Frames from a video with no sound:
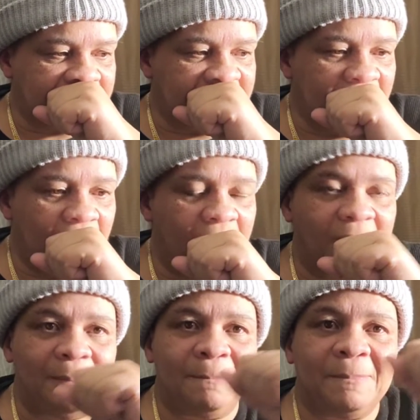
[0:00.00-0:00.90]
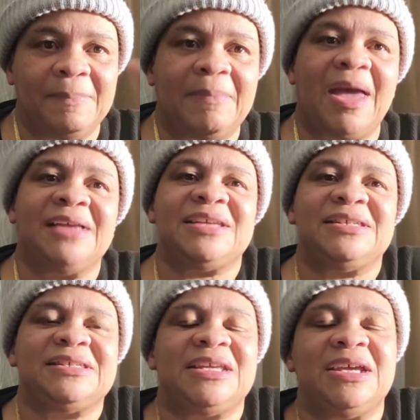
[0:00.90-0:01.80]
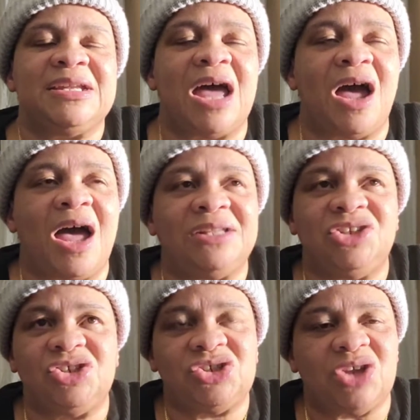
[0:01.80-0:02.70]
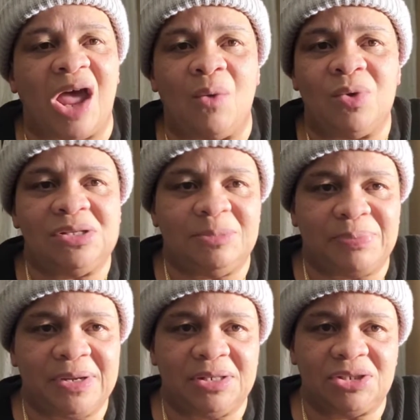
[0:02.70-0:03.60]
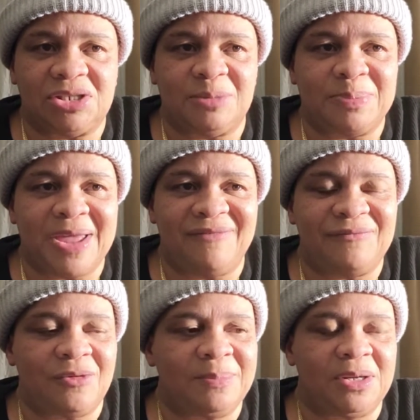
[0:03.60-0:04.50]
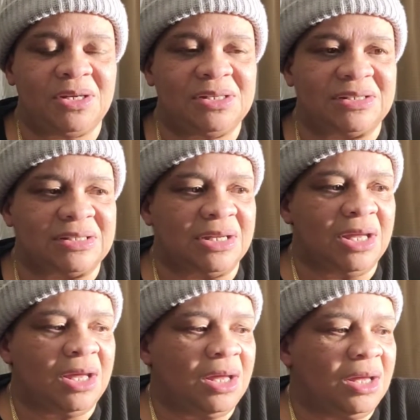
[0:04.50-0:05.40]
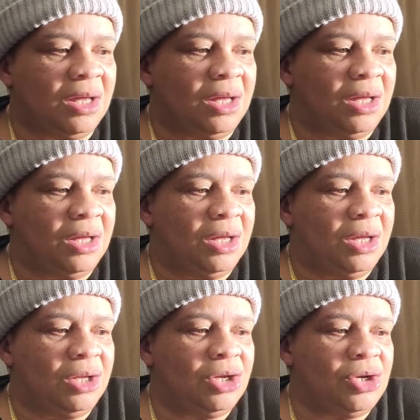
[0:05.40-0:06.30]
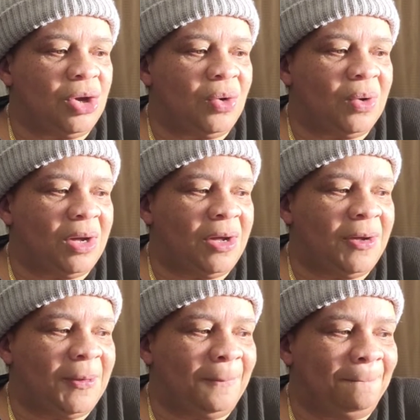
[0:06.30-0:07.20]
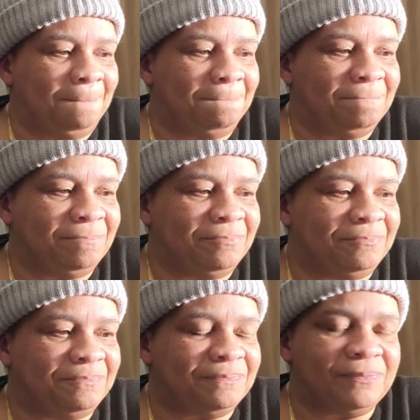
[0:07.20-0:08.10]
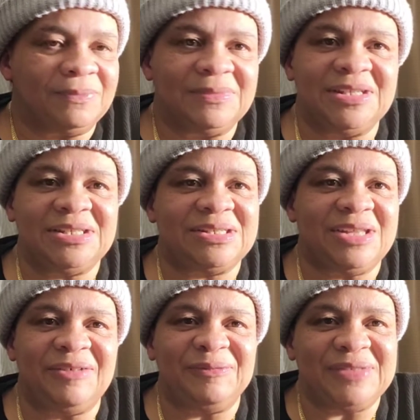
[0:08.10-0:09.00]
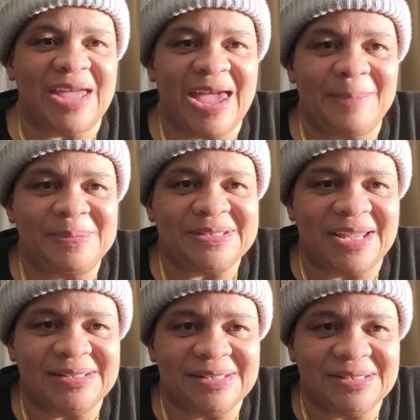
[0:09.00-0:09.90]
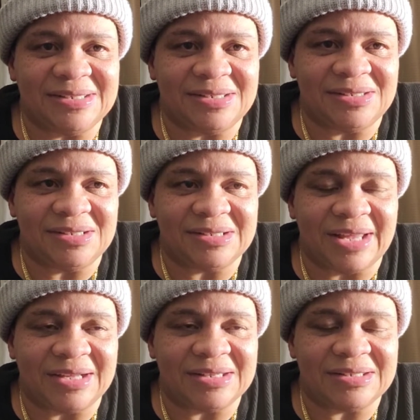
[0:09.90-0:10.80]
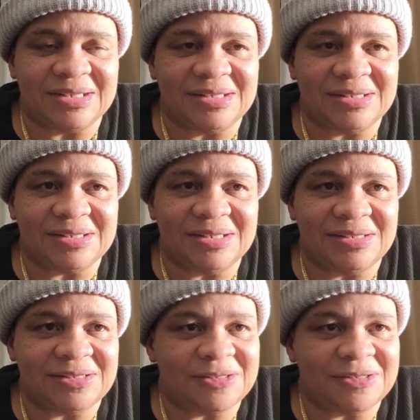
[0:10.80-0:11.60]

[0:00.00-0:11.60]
um, as I said, I, I just I wanted to bring it to the platform because, you know, um, this stuff that happens like this is just like I said is is